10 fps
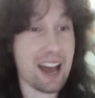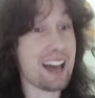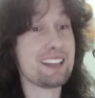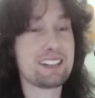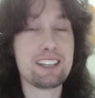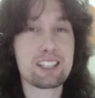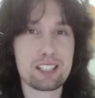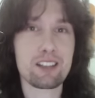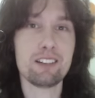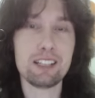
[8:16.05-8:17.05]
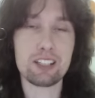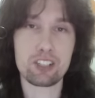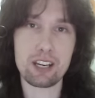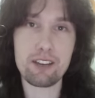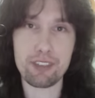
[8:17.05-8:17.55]
and he certainly
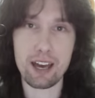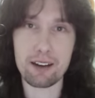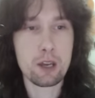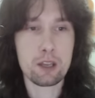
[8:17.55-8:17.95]
achieved that.